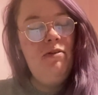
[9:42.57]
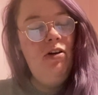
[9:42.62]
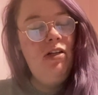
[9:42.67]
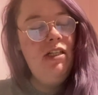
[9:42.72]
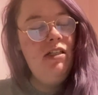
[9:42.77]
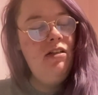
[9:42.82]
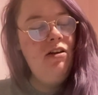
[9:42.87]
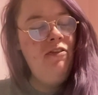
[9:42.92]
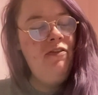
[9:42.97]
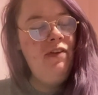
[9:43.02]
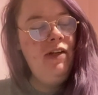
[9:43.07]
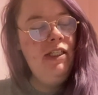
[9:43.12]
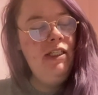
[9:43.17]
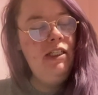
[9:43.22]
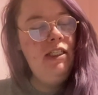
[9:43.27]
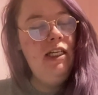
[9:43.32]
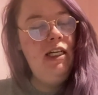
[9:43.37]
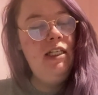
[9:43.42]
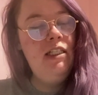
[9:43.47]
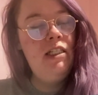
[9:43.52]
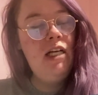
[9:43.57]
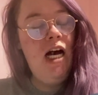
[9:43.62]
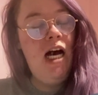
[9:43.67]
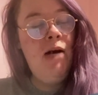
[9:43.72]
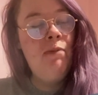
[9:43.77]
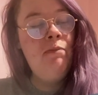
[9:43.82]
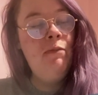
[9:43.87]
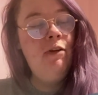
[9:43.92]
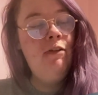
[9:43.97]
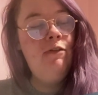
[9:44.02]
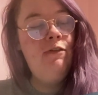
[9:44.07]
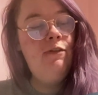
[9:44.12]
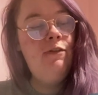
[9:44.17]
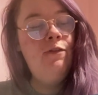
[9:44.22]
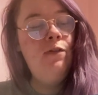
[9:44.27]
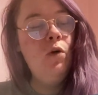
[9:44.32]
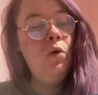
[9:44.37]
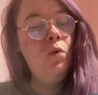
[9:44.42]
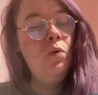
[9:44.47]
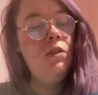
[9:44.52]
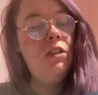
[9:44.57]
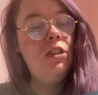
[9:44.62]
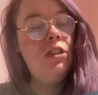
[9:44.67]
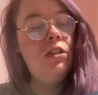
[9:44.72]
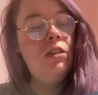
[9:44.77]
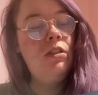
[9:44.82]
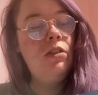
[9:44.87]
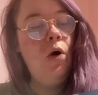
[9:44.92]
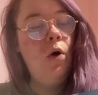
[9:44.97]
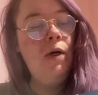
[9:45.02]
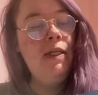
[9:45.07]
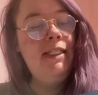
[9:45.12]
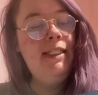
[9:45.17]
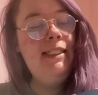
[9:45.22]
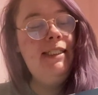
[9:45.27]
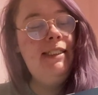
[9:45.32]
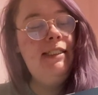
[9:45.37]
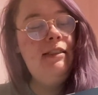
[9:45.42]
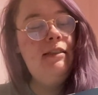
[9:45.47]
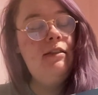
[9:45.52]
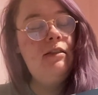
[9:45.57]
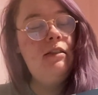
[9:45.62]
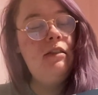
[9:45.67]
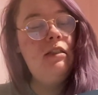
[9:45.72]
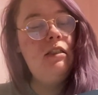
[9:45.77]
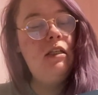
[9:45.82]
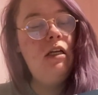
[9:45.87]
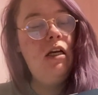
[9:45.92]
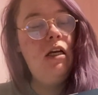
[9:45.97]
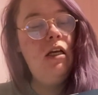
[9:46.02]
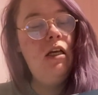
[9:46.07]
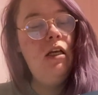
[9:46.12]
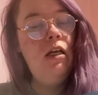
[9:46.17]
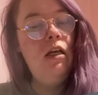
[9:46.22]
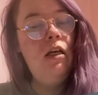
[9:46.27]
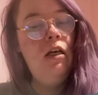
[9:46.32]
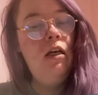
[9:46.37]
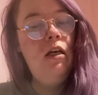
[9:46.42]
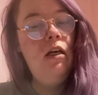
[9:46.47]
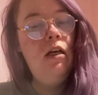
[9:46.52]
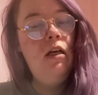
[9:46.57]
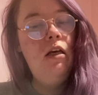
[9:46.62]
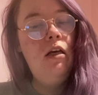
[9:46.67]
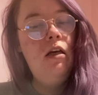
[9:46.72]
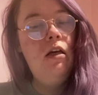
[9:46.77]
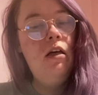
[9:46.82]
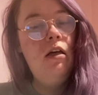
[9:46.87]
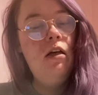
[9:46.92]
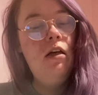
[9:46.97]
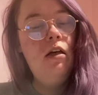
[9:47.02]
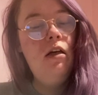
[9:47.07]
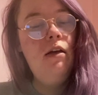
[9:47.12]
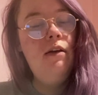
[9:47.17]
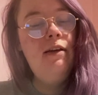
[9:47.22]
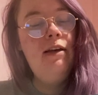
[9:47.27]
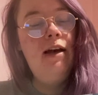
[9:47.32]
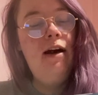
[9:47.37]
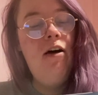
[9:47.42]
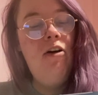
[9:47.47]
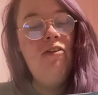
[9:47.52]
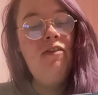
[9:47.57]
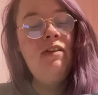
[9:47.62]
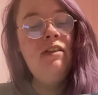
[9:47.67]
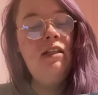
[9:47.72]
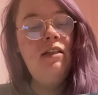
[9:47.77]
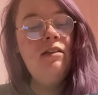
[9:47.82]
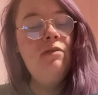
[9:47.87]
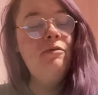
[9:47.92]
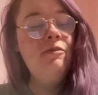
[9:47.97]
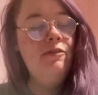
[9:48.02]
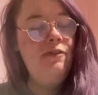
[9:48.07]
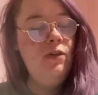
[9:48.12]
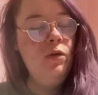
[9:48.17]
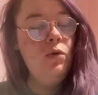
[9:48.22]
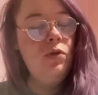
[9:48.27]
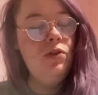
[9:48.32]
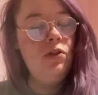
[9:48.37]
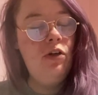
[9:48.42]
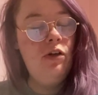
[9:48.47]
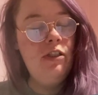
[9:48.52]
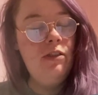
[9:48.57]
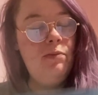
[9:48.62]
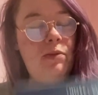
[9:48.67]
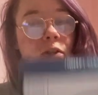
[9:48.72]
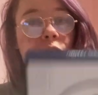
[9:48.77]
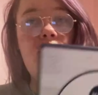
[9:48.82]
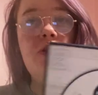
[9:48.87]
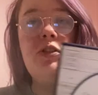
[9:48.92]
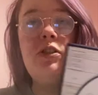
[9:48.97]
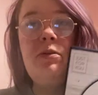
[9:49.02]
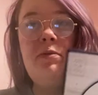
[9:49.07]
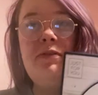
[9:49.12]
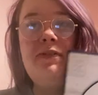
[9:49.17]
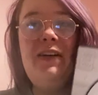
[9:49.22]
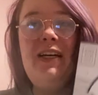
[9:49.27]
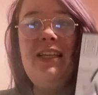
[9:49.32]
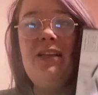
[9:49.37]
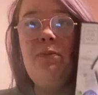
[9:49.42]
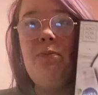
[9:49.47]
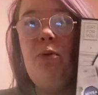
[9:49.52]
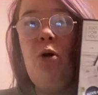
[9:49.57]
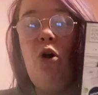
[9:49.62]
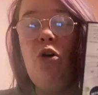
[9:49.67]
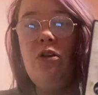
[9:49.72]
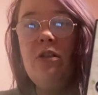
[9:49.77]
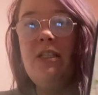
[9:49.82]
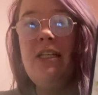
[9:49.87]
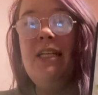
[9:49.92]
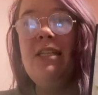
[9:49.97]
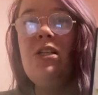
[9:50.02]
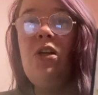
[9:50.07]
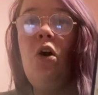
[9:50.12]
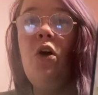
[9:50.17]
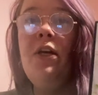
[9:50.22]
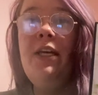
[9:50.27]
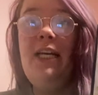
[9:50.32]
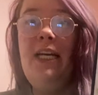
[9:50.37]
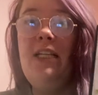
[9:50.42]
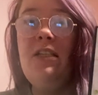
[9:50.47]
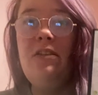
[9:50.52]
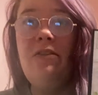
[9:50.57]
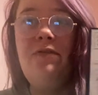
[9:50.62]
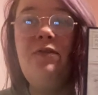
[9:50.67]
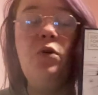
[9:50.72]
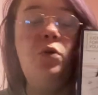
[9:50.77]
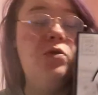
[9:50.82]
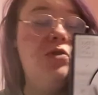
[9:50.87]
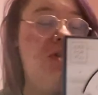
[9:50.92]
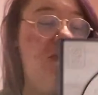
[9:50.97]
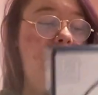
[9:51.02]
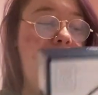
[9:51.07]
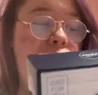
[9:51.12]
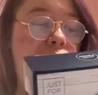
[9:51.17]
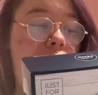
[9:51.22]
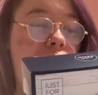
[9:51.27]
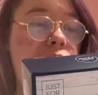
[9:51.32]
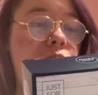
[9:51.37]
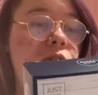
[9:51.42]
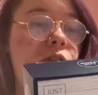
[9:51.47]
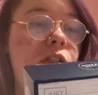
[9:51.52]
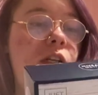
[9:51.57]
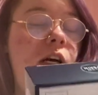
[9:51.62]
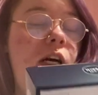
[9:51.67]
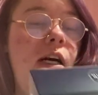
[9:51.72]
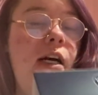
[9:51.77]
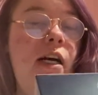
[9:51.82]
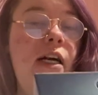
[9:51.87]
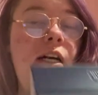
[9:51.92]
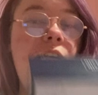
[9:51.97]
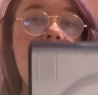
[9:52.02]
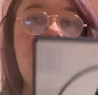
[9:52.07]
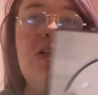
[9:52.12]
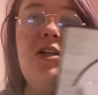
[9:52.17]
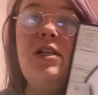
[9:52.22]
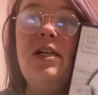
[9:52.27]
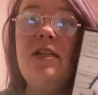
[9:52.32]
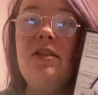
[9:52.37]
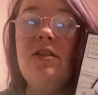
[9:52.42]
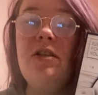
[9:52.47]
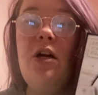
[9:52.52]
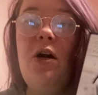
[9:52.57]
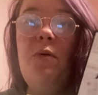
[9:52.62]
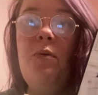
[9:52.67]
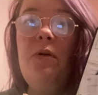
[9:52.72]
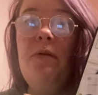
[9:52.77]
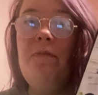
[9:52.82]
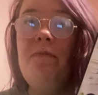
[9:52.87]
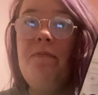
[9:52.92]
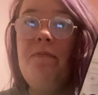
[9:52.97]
be honest, I think these full size. Yeah, I think these are full size, because to be fair, the box is like it's a full size product. So,